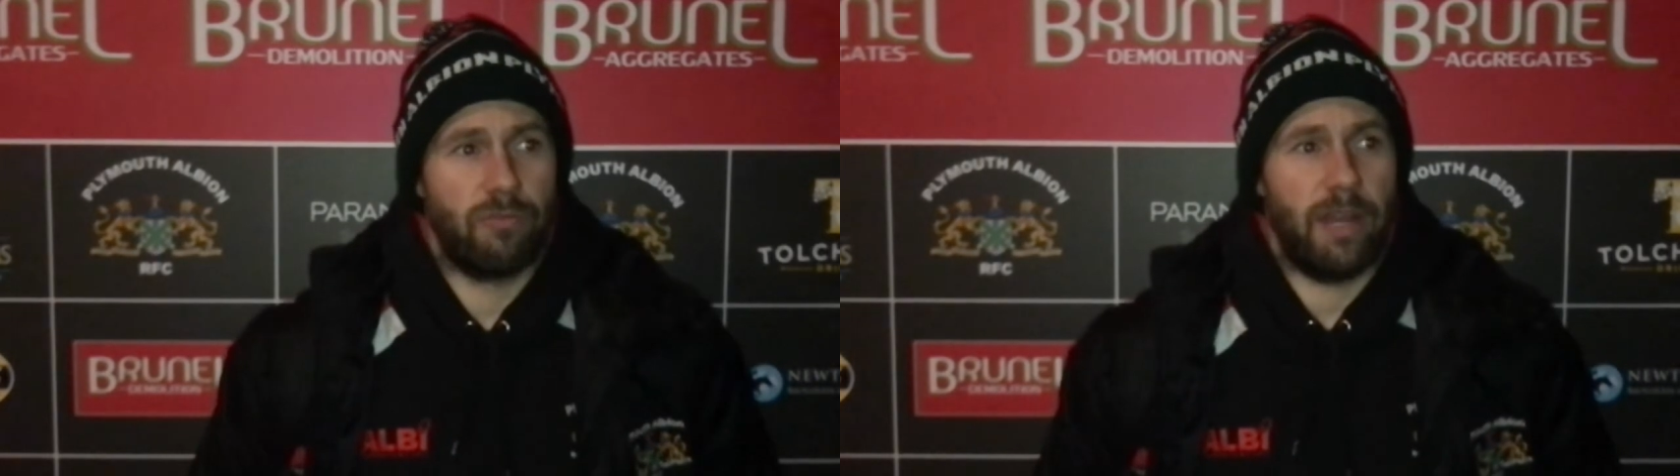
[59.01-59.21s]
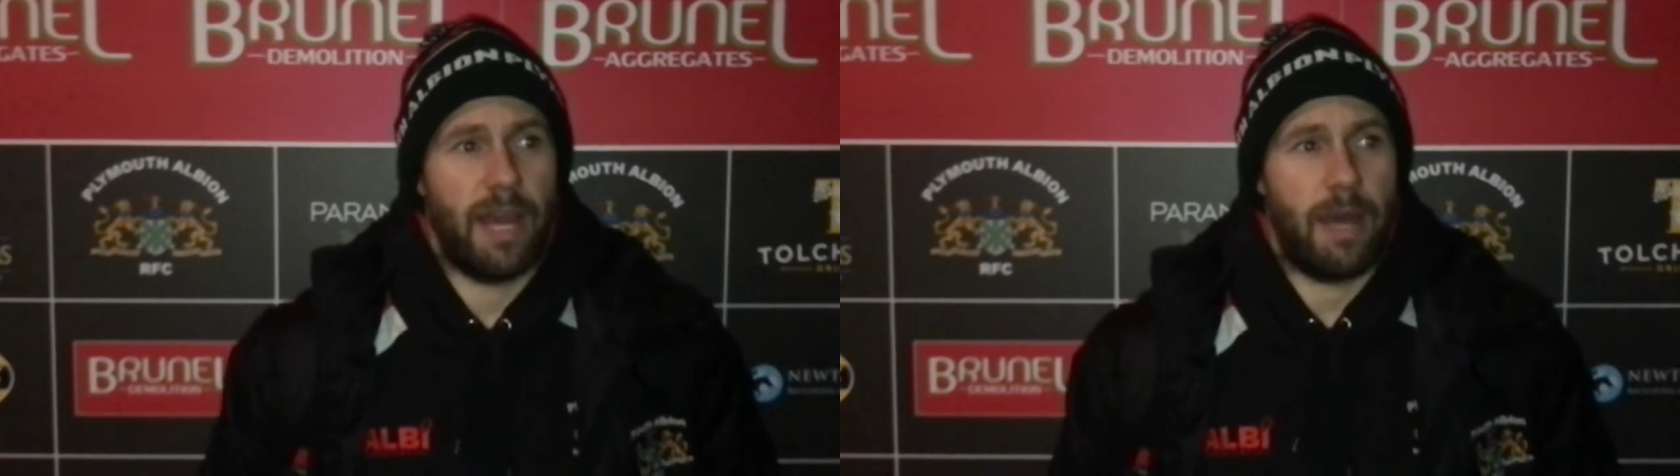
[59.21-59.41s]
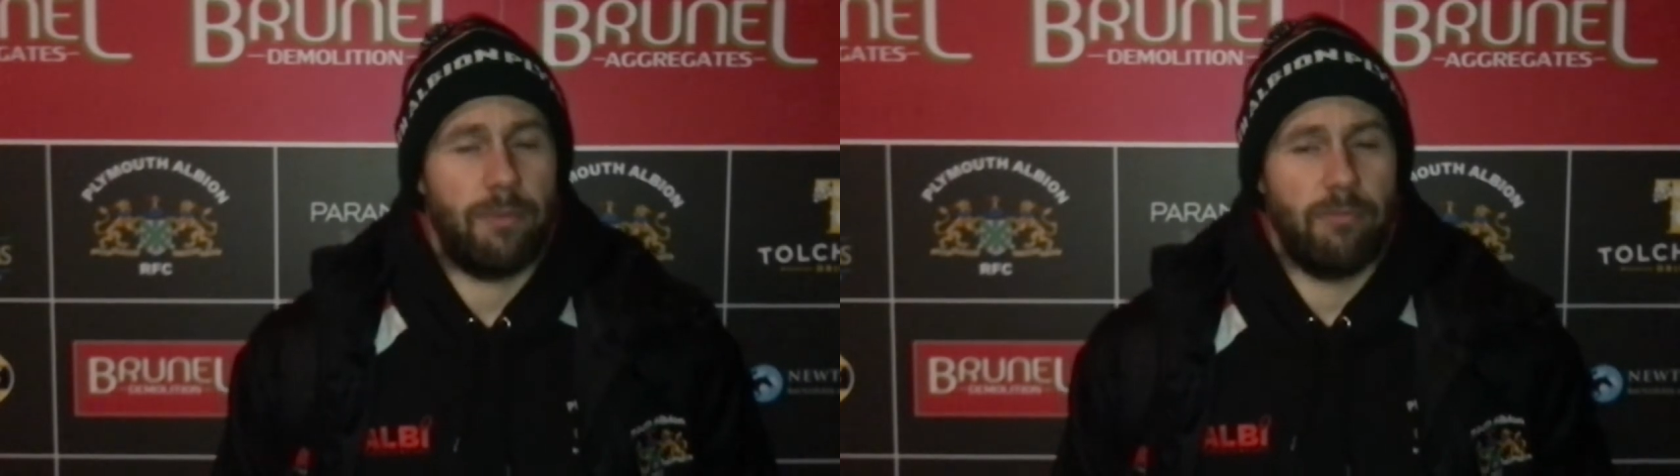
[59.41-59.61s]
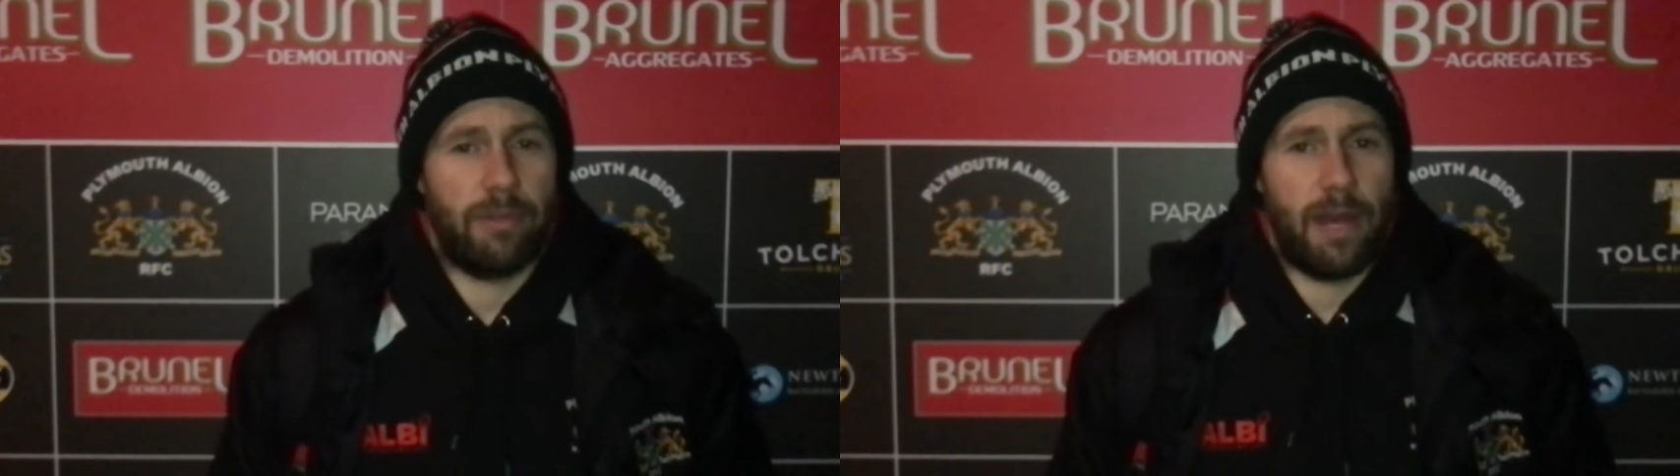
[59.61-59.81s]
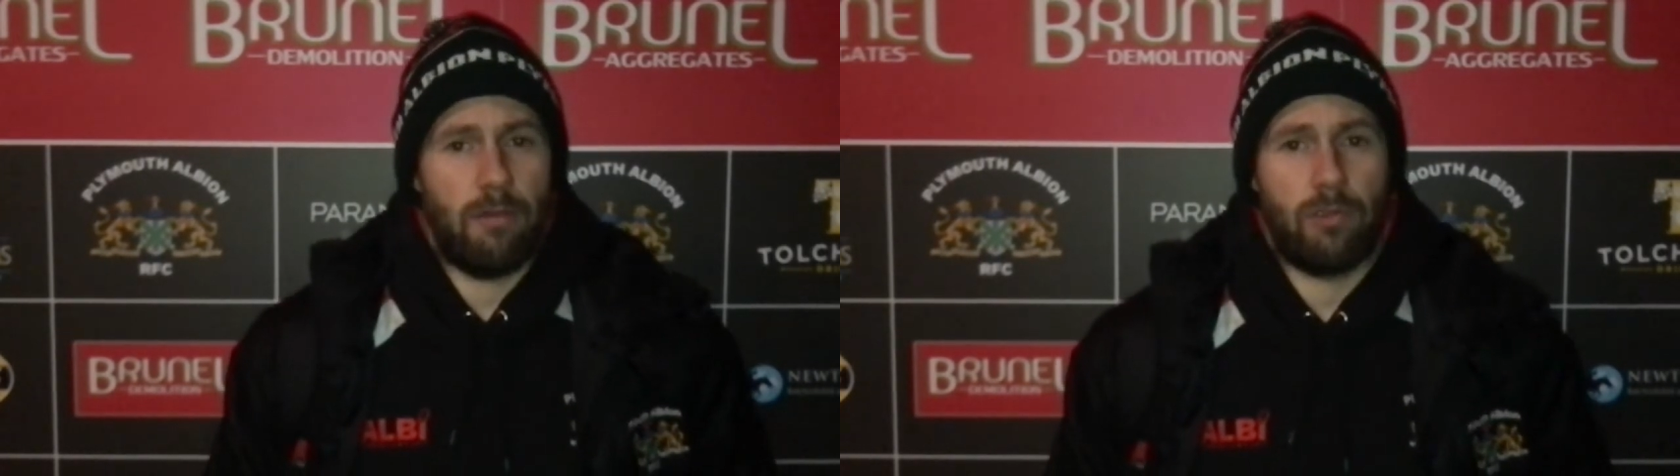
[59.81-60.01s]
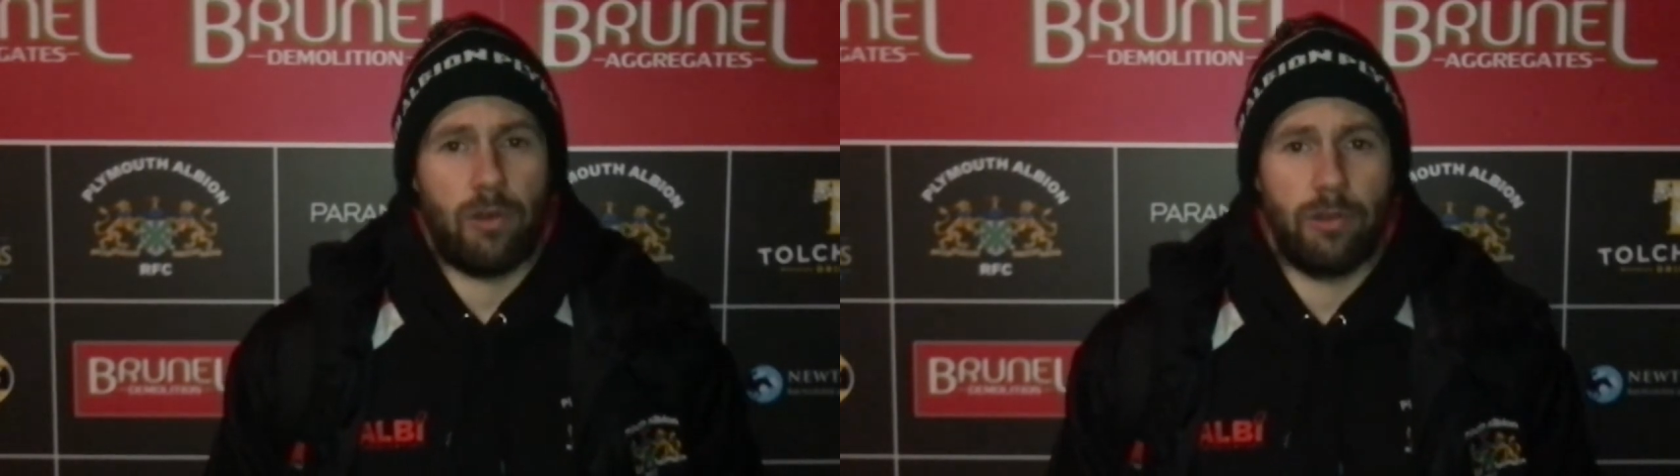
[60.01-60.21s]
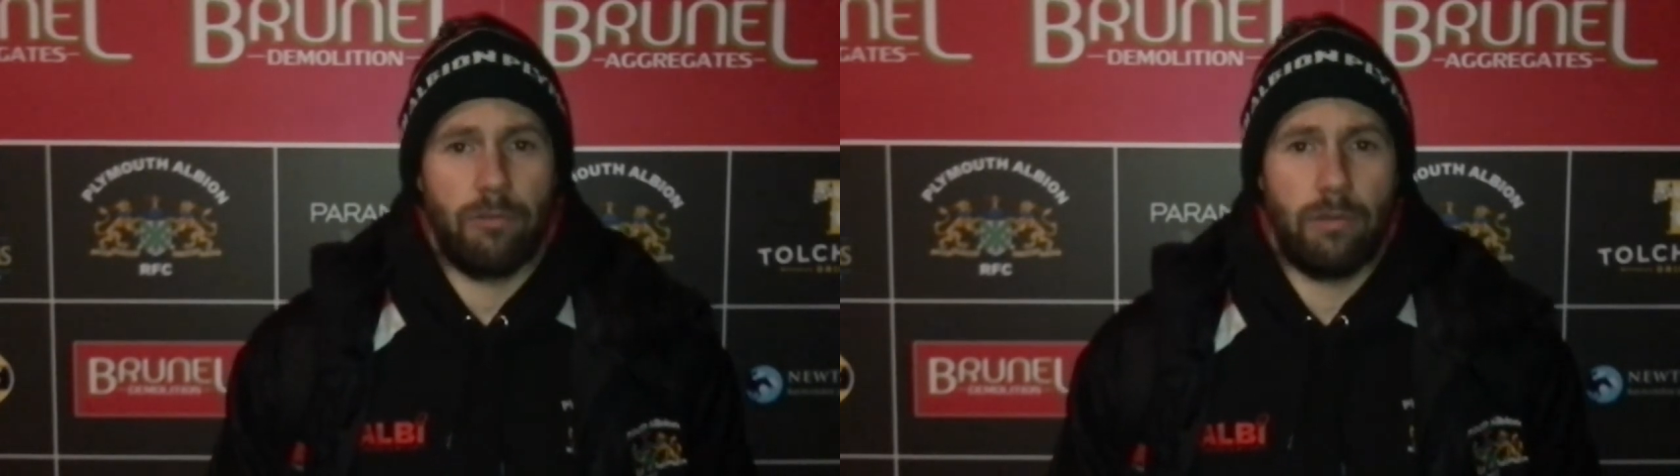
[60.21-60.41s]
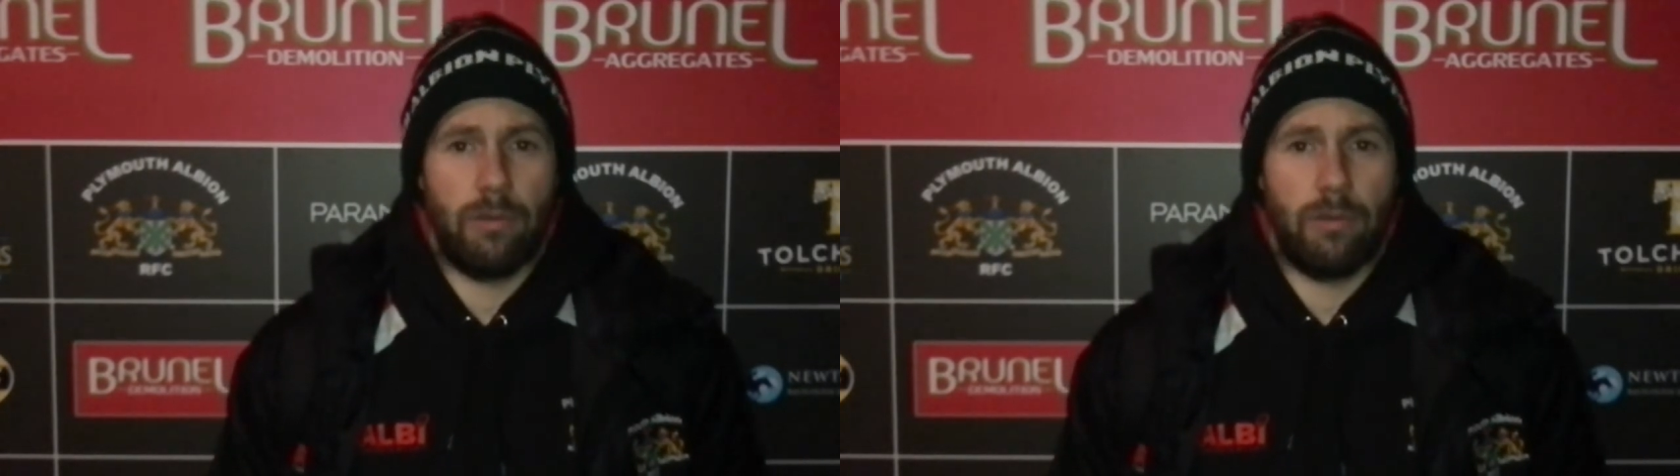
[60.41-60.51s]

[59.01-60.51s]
really happy with how Connor